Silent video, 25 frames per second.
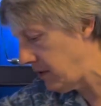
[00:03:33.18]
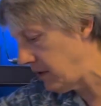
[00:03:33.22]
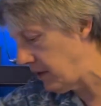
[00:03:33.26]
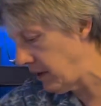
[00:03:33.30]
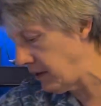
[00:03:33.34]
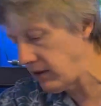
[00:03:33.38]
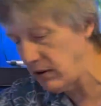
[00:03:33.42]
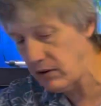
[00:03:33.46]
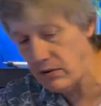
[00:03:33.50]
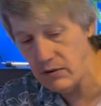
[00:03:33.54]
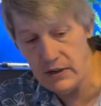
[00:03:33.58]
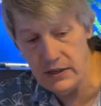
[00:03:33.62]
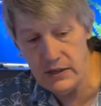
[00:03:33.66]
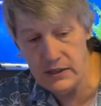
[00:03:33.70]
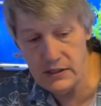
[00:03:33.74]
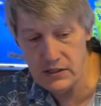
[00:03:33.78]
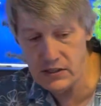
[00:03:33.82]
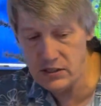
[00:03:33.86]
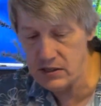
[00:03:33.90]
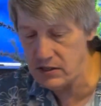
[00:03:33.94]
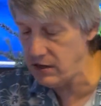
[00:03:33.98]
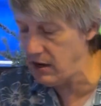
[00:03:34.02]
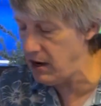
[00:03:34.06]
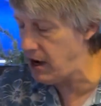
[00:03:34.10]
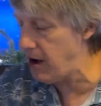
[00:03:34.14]
The greens,
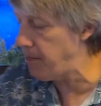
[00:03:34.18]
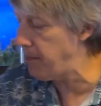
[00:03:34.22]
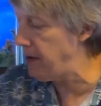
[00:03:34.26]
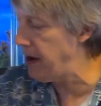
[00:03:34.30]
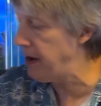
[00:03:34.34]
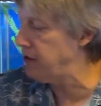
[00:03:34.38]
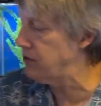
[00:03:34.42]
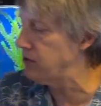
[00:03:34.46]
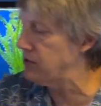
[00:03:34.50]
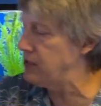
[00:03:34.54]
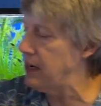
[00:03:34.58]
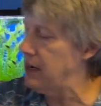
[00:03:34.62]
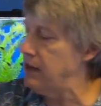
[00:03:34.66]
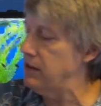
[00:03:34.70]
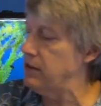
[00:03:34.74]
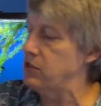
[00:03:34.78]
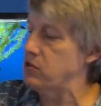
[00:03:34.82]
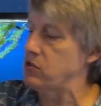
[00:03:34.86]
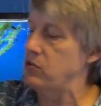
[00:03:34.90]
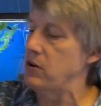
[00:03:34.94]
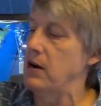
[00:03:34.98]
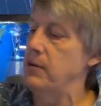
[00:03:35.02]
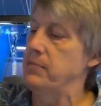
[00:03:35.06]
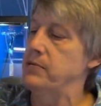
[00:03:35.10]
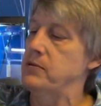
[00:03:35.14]
the albinos, and the
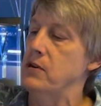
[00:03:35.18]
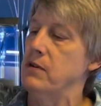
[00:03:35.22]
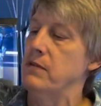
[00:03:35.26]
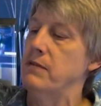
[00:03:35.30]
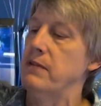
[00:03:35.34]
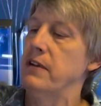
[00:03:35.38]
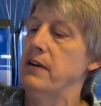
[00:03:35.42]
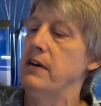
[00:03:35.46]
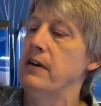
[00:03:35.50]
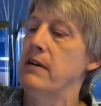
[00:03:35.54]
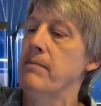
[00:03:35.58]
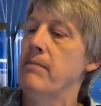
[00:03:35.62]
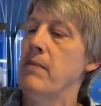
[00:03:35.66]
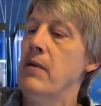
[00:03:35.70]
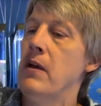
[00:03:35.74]
stripes over there.